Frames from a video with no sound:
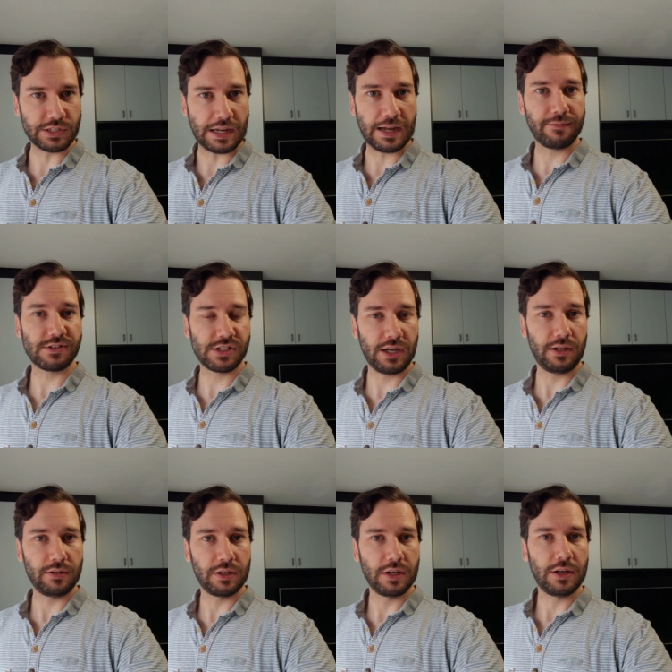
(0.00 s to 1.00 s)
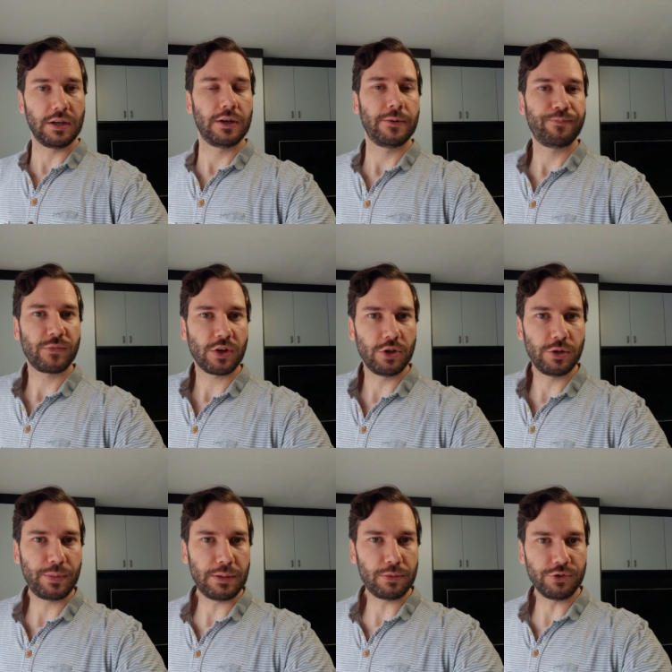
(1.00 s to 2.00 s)
which I have seen
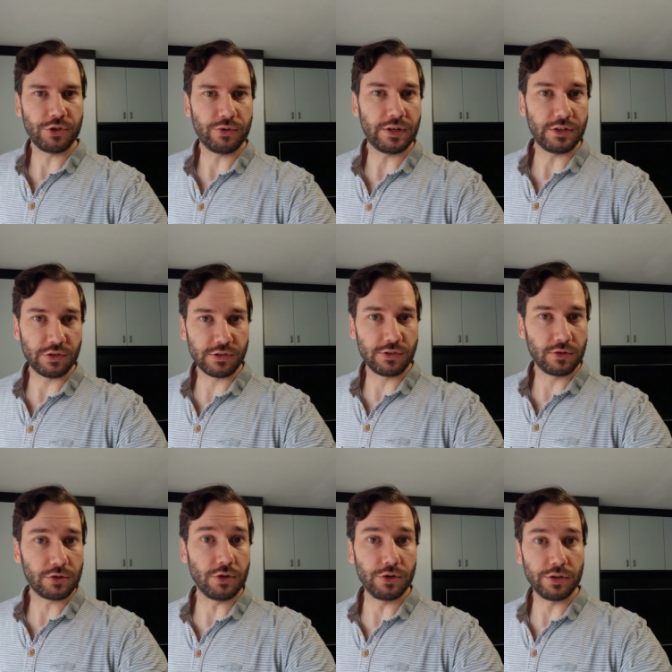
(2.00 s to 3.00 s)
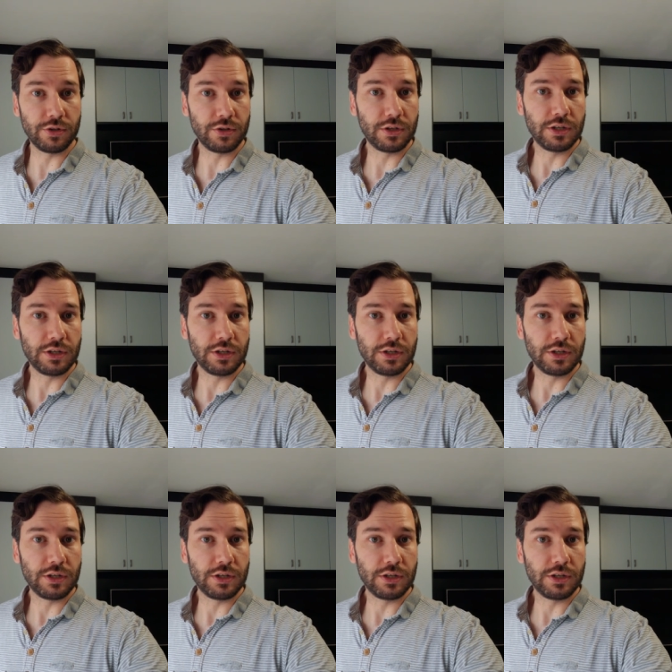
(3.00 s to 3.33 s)
other people do, and it does look good.